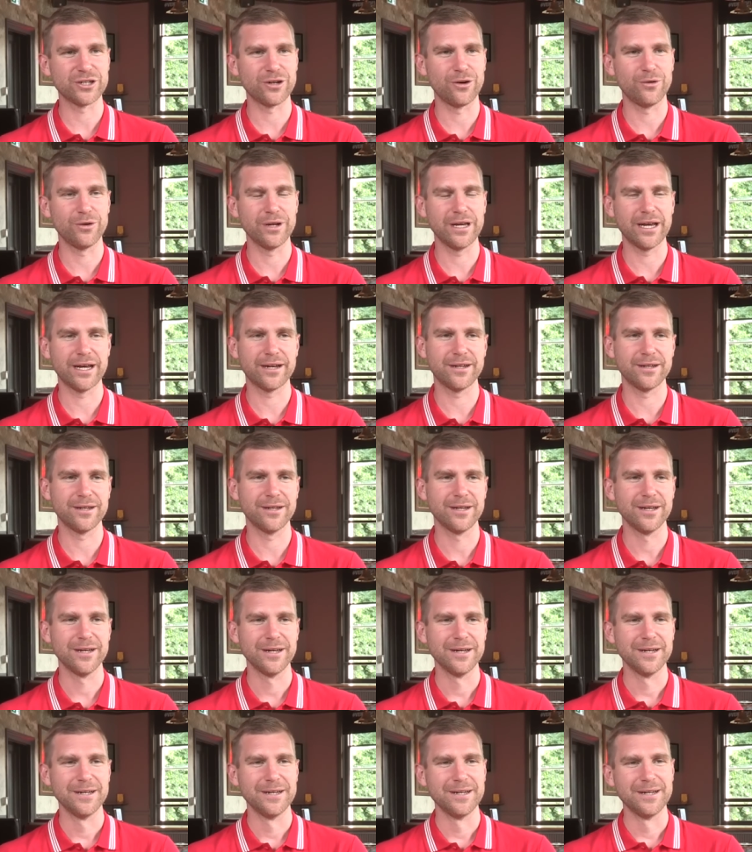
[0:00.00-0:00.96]
So he had a
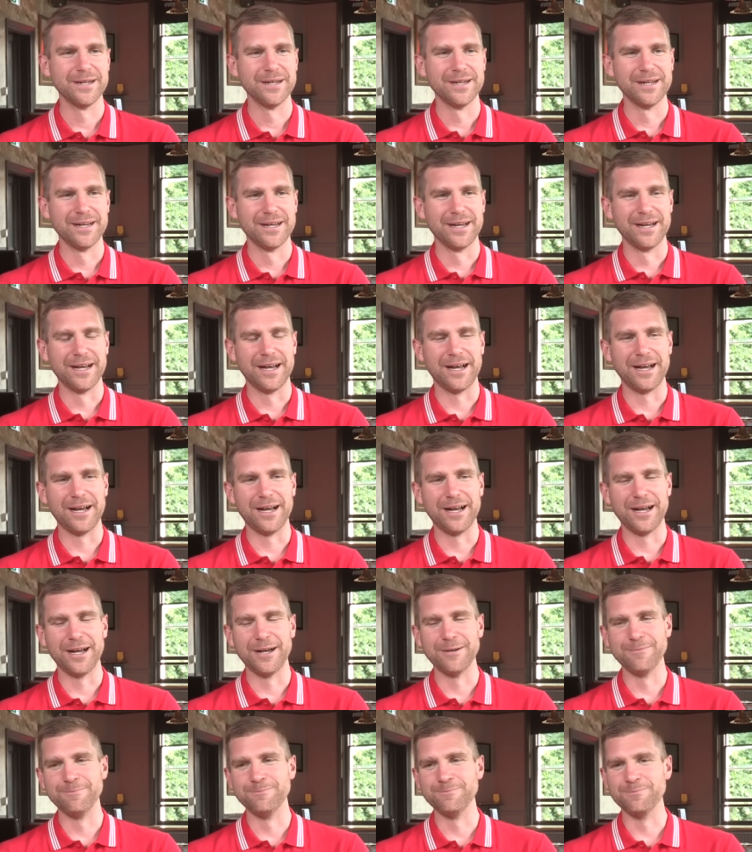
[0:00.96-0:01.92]

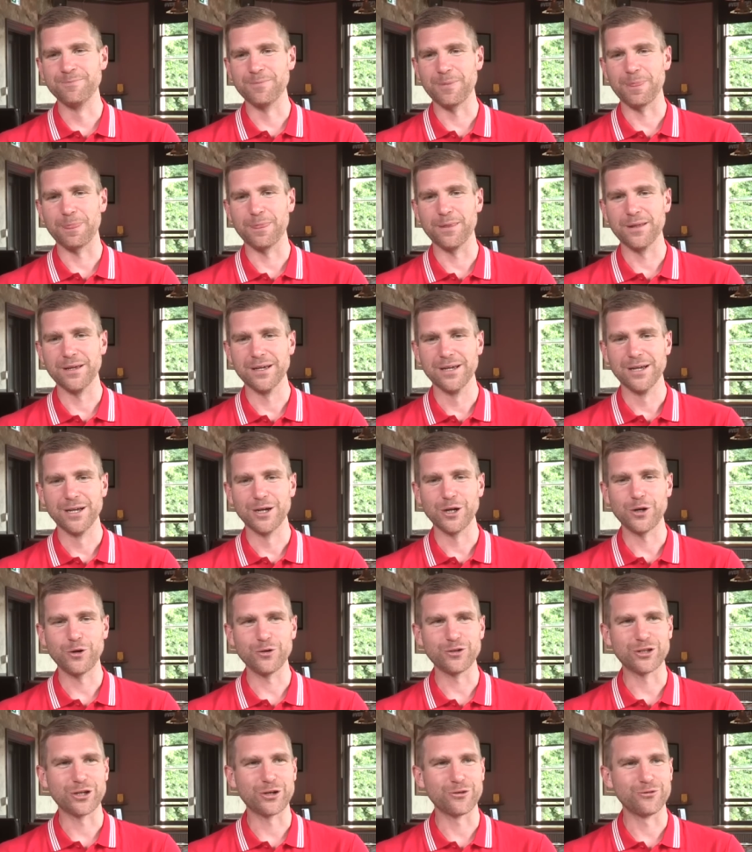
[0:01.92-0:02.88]
um,
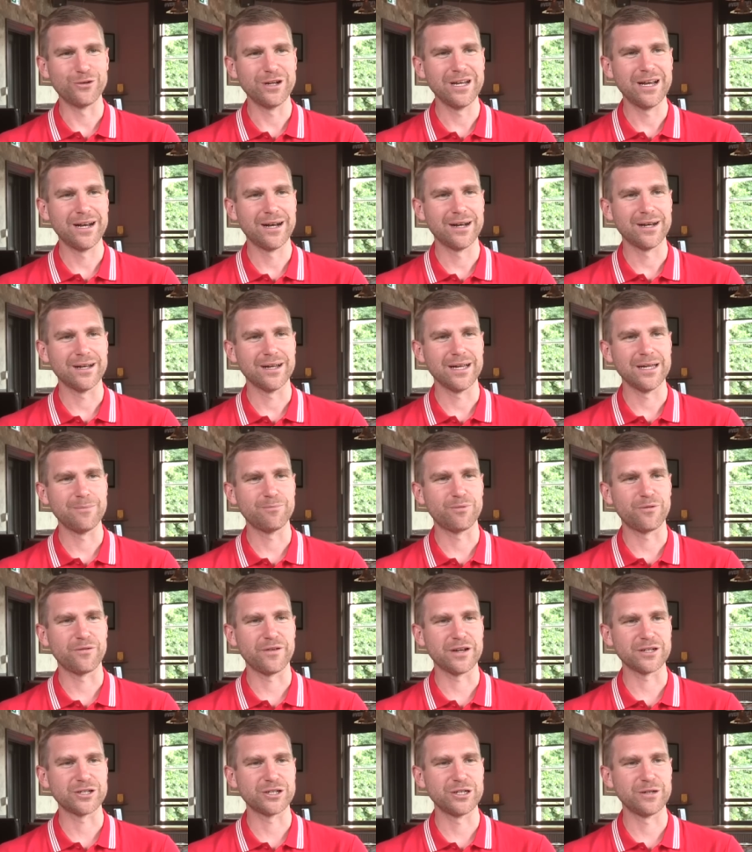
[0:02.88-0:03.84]
good career in
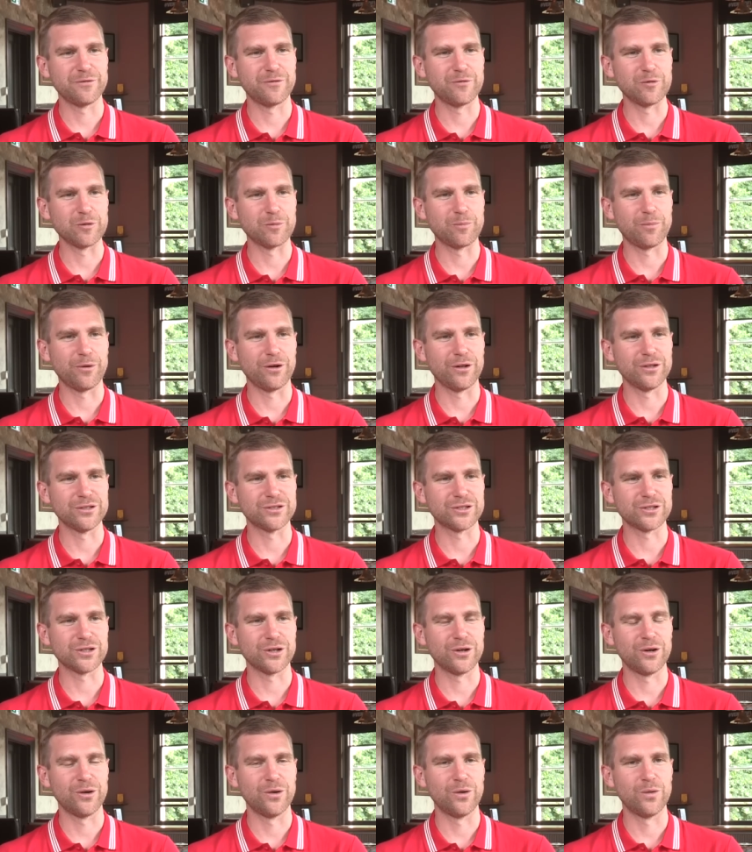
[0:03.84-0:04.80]
professional football.
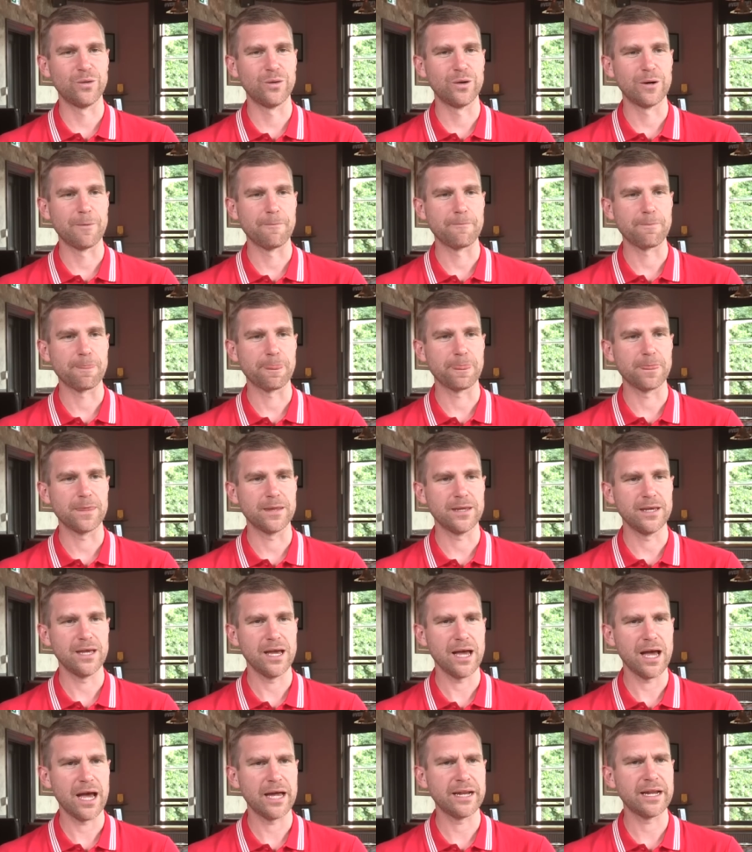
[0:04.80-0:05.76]
So
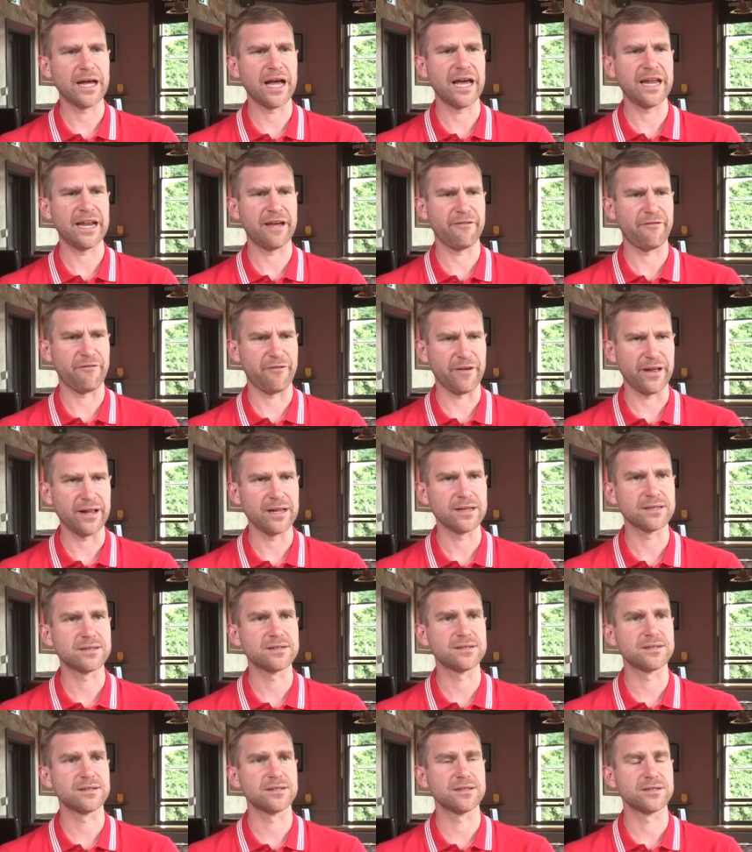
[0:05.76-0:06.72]
yeah, and, and I
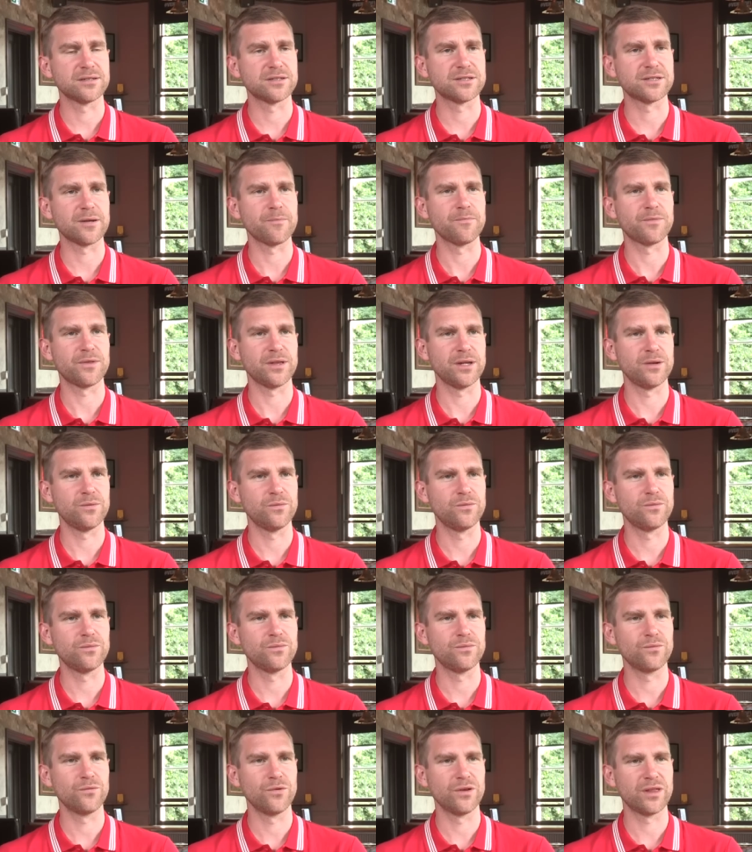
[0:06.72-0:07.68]
felt something
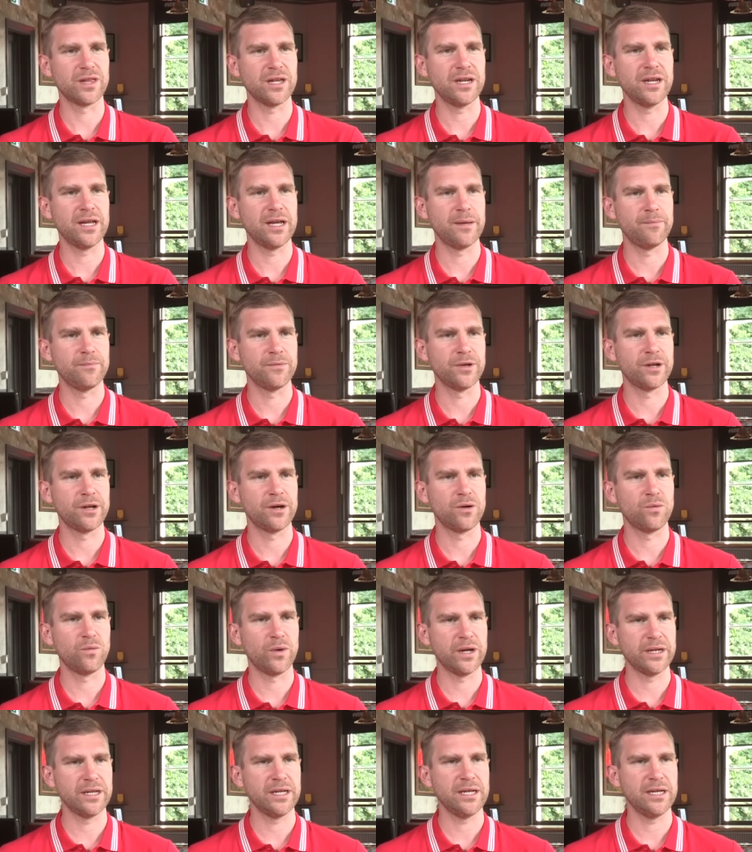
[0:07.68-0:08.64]
within him, you know,
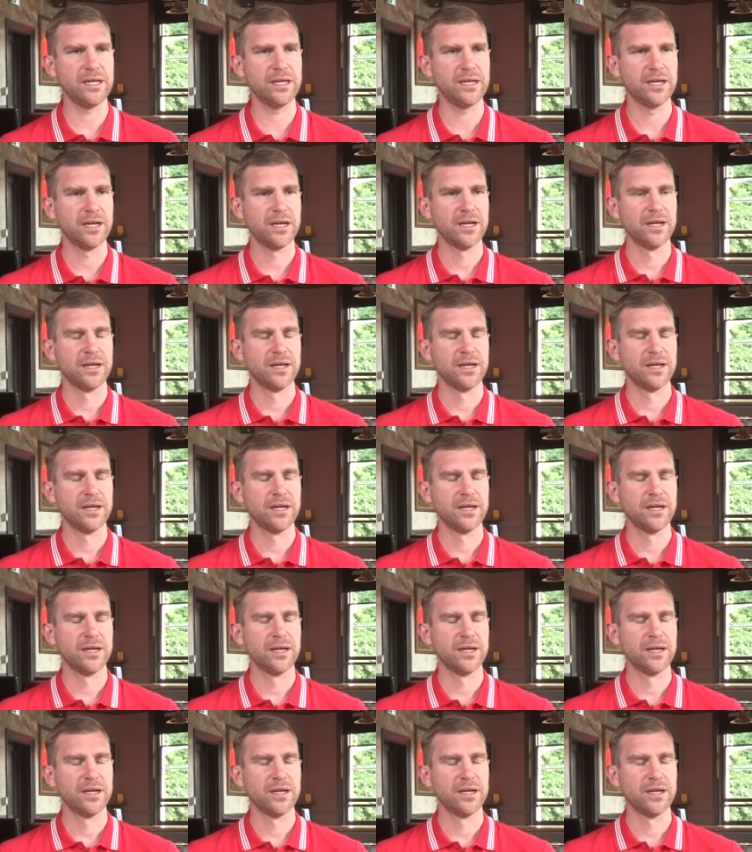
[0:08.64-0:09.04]
when he